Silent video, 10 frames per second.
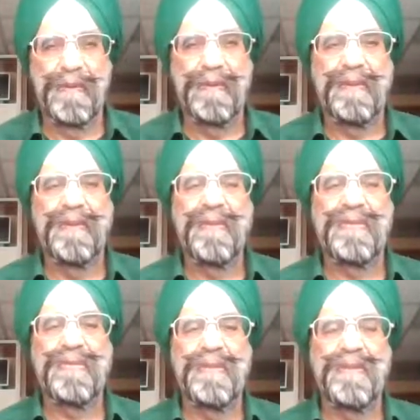The
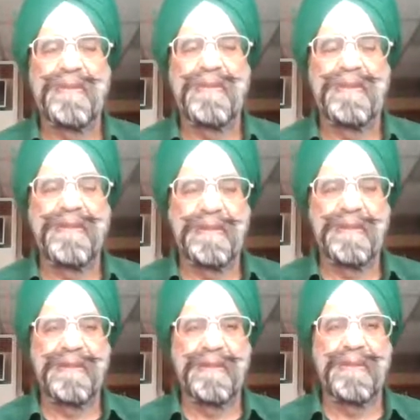first reason is that
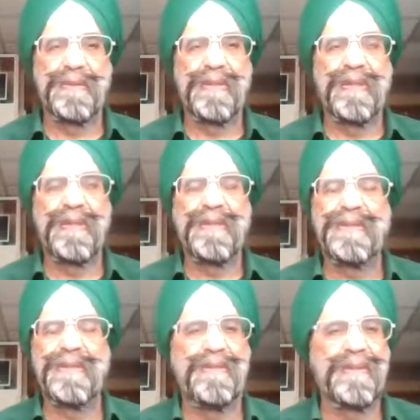Guru Nanak
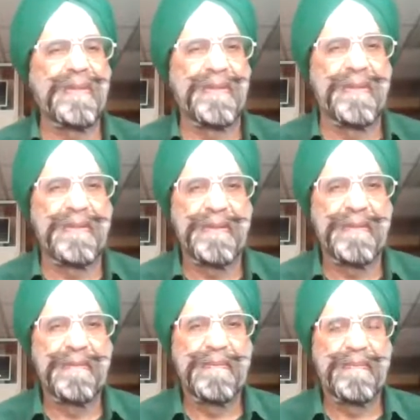traveled a lot,
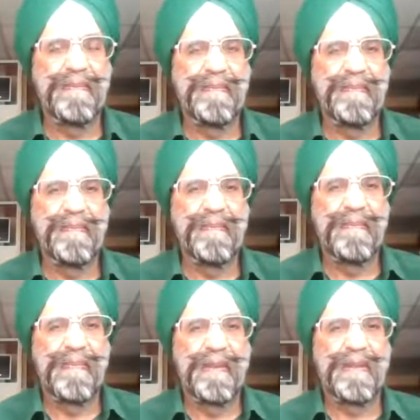
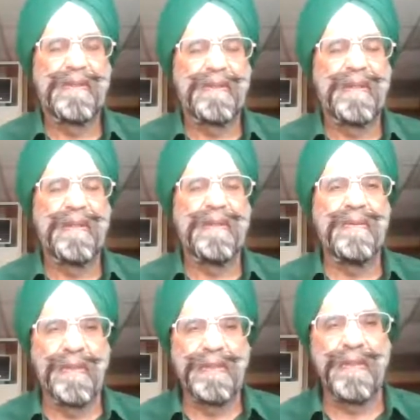and Guru Nanak
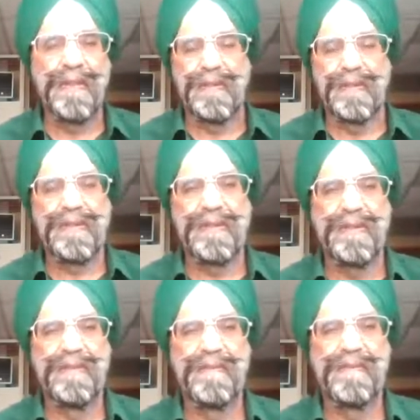was a linguist.
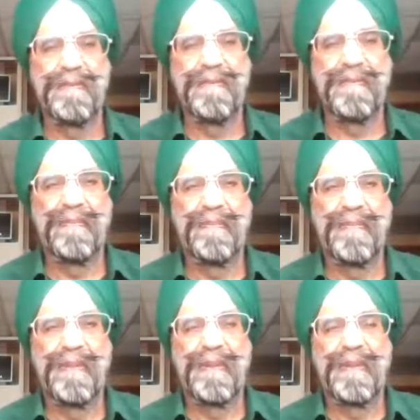
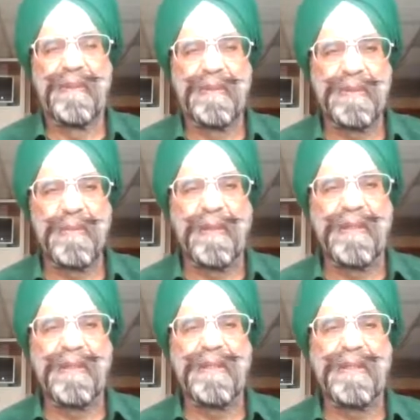His
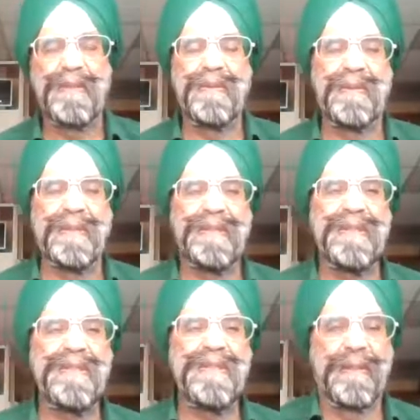Bani and Guru
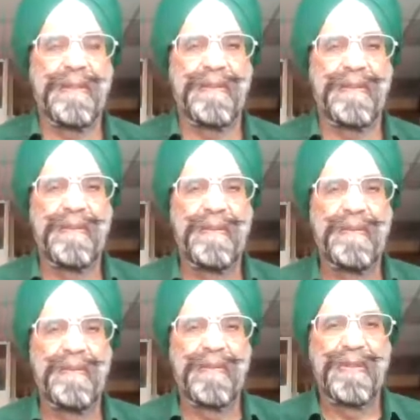Arjan's Bani
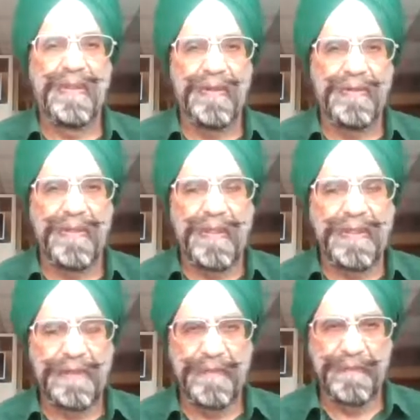reflect